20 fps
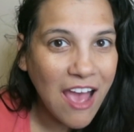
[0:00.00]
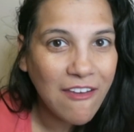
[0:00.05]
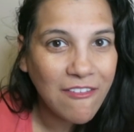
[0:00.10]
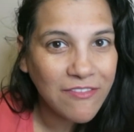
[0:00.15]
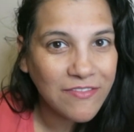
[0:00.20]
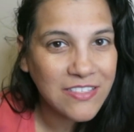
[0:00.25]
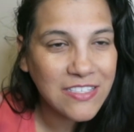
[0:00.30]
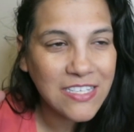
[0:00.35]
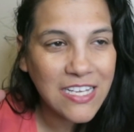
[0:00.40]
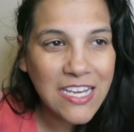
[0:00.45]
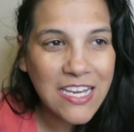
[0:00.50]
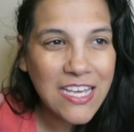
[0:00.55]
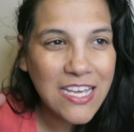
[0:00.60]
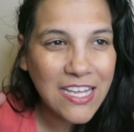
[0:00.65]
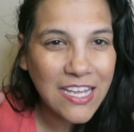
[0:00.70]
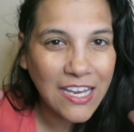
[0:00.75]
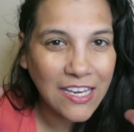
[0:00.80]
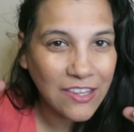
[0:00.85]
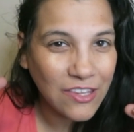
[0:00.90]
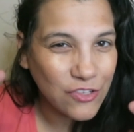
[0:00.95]
I've seen
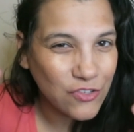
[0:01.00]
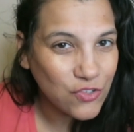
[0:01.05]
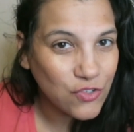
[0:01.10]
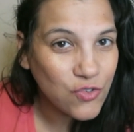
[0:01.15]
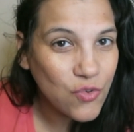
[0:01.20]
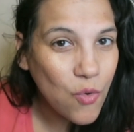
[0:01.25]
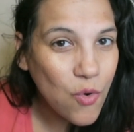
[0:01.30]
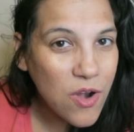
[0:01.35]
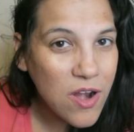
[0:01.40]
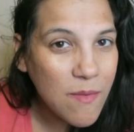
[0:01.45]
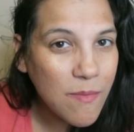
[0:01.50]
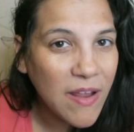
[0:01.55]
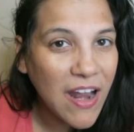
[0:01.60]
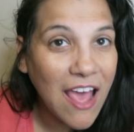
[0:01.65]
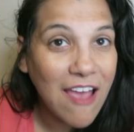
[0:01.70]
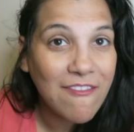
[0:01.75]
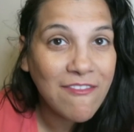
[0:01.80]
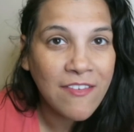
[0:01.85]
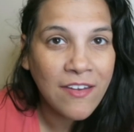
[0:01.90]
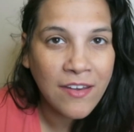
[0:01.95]
it in the store, but
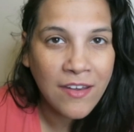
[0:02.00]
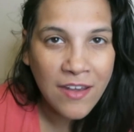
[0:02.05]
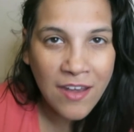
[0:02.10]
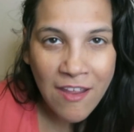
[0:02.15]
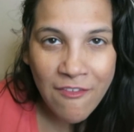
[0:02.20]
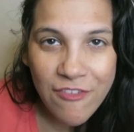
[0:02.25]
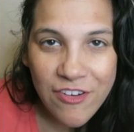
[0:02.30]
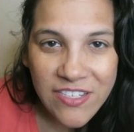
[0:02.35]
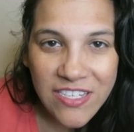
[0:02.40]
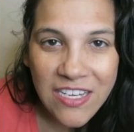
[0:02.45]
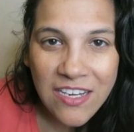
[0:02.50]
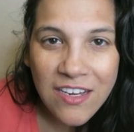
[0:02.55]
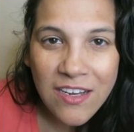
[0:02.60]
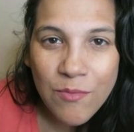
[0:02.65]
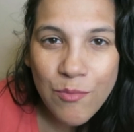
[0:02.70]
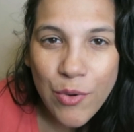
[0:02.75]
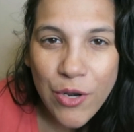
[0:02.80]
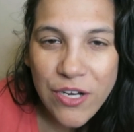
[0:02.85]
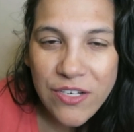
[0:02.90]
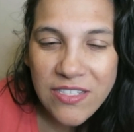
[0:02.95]
I've never seen it
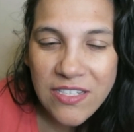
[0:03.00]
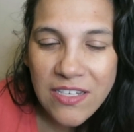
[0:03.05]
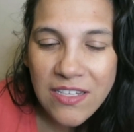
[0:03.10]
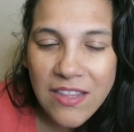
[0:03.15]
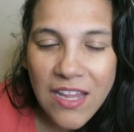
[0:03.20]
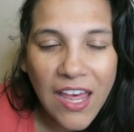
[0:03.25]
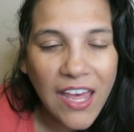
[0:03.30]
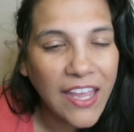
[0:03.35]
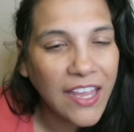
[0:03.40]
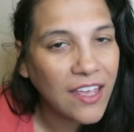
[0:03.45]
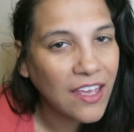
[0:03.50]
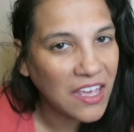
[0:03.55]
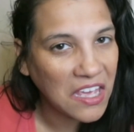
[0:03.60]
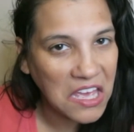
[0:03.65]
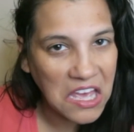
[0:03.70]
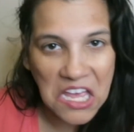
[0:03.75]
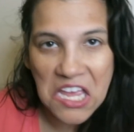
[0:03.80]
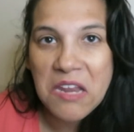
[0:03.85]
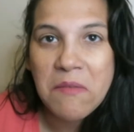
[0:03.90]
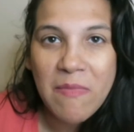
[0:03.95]
in person, like
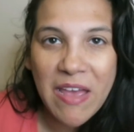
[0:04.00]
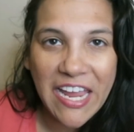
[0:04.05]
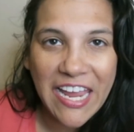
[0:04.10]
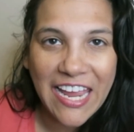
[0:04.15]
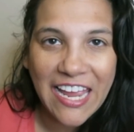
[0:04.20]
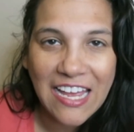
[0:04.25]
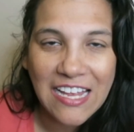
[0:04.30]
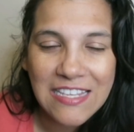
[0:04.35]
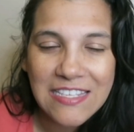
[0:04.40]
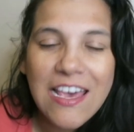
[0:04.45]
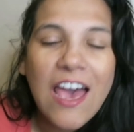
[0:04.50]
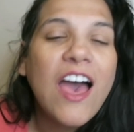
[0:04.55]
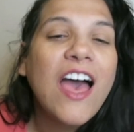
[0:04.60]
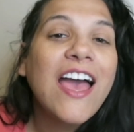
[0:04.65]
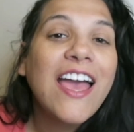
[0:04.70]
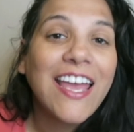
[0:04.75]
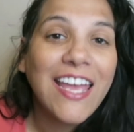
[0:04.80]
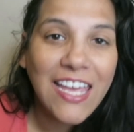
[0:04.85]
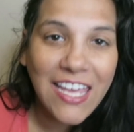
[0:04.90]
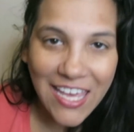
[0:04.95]
in my hand.
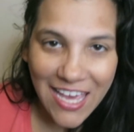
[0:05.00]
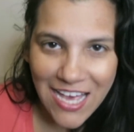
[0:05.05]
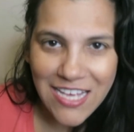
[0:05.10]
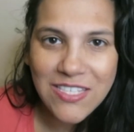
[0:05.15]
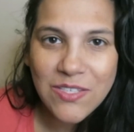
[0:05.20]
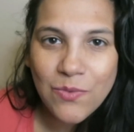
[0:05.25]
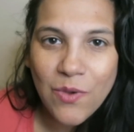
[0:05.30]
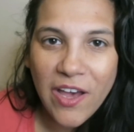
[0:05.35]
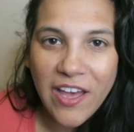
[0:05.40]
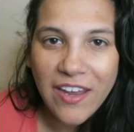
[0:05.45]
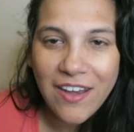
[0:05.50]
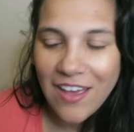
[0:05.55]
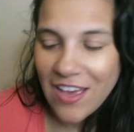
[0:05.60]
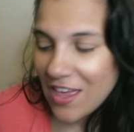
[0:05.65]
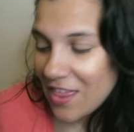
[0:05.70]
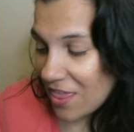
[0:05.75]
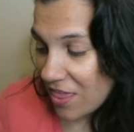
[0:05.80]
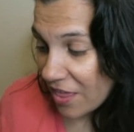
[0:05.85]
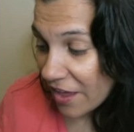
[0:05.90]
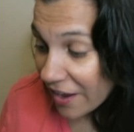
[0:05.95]
Guess what?
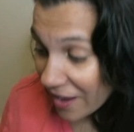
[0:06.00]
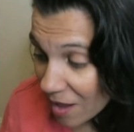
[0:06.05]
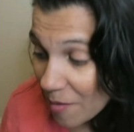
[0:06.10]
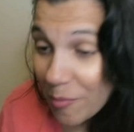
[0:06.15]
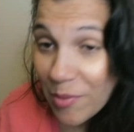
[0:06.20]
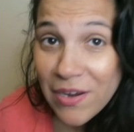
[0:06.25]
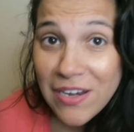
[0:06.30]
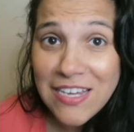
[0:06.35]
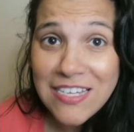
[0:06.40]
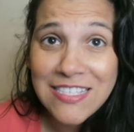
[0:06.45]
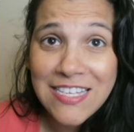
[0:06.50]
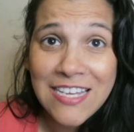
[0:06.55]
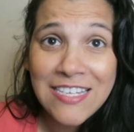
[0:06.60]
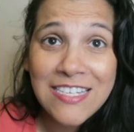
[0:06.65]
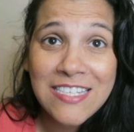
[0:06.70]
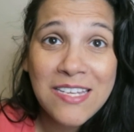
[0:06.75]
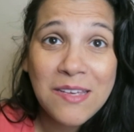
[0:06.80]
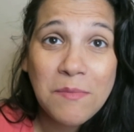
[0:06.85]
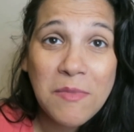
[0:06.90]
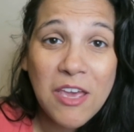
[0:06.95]
The company
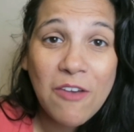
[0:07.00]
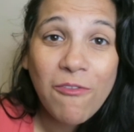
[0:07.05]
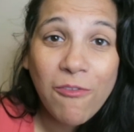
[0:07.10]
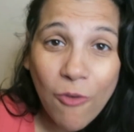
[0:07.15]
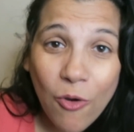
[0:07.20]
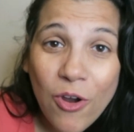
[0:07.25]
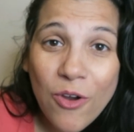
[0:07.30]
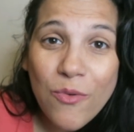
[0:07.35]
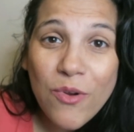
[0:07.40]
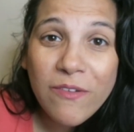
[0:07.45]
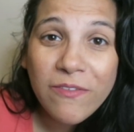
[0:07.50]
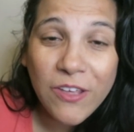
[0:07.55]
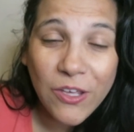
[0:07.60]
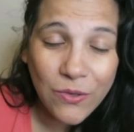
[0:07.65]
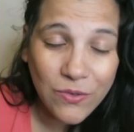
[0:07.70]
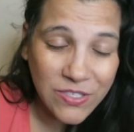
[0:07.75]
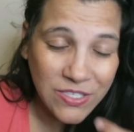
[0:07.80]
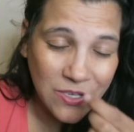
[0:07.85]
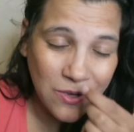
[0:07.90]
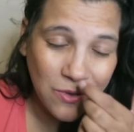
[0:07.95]
sent it to me for
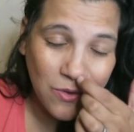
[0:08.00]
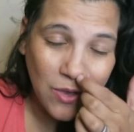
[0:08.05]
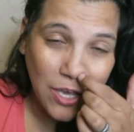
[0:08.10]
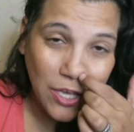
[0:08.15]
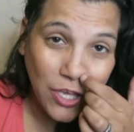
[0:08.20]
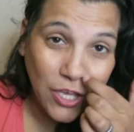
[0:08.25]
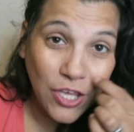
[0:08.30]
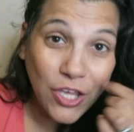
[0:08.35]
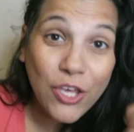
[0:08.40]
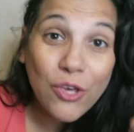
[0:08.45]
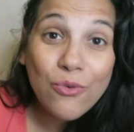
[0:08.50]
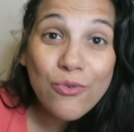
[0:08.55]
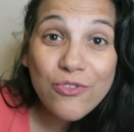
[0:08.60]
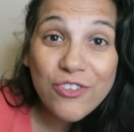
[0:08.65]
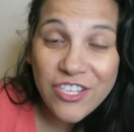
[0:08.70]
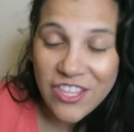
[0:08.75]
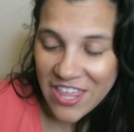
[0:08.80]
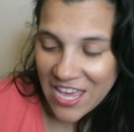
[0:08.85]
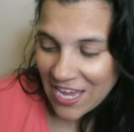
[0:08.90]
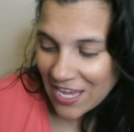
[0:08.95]
review, so a
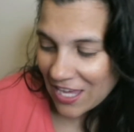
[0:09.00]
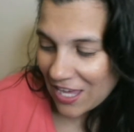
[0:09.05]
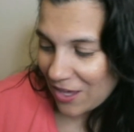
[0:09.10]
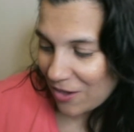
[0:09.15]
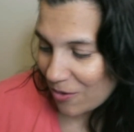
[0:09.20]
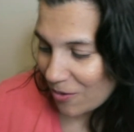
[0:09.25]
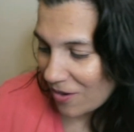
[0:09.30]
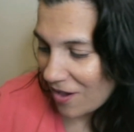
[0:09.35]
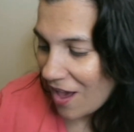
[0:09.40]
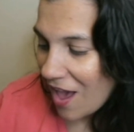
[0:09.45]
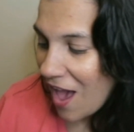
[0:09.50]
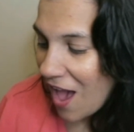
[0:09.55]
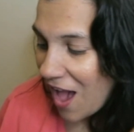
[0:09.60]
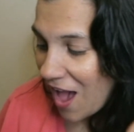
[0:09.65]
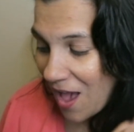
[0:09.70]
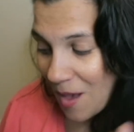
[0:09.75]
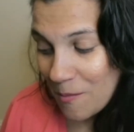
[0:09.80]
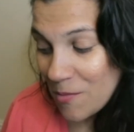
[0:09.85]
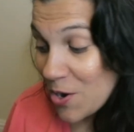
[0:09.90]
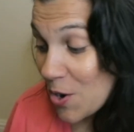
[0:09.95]
huge thank you.
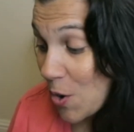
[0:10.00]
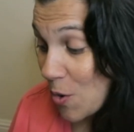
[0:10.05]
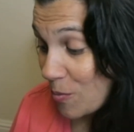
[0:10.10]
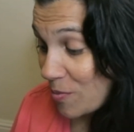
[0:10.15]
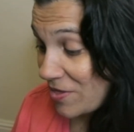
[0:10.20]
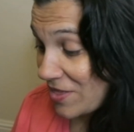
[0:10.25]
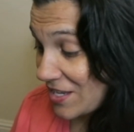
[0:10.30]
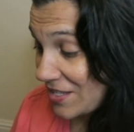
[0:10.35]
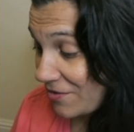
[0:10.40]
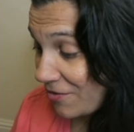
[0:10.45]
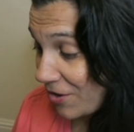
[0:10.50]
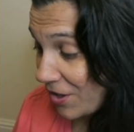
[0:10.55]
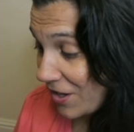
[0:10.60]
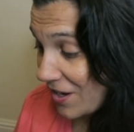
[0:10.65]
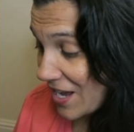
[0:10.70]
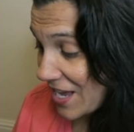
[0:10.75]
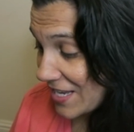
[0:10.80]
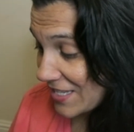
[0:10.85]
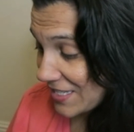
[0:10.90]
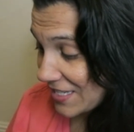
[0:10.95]
I'm gonna open this for you
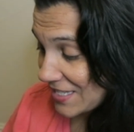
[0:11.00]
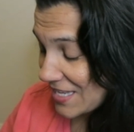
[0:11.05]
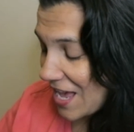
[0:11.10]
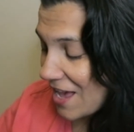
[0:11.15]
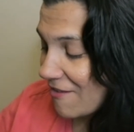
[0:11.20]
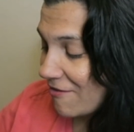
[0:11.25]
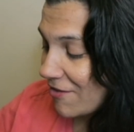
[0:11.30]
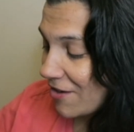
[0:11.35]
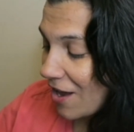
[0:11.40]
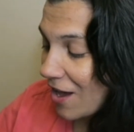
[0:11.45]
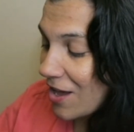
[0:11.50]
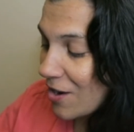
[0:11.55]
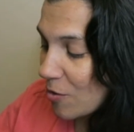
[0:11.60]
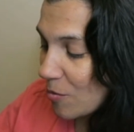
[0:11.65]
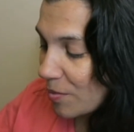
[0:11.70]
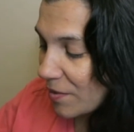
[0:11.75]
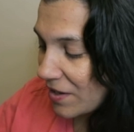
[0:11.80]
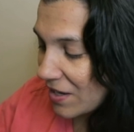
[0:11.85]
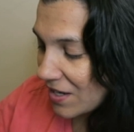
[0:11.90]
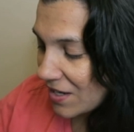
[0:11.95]
guys because I have not
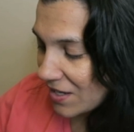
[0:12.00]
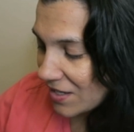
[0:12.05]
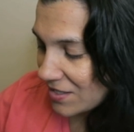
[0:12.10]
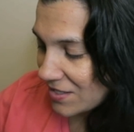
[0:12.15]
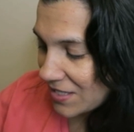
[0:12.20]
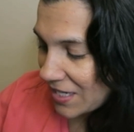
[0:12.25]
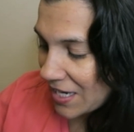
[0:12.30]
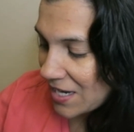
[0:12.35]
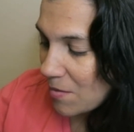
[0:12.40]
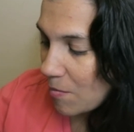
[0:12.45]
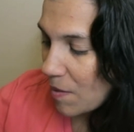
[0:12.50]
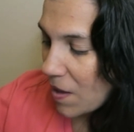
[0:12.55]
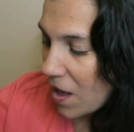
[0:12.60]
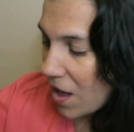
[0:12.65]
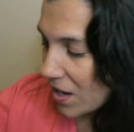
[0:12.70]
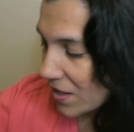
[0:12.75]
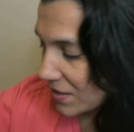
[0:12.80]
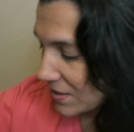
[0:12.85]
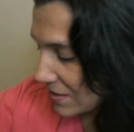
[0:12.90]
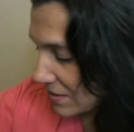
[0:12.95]
opened it. It's in a
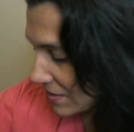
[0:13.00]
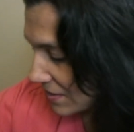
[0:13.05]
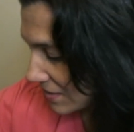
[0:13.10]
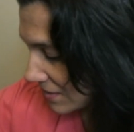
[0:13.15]
box.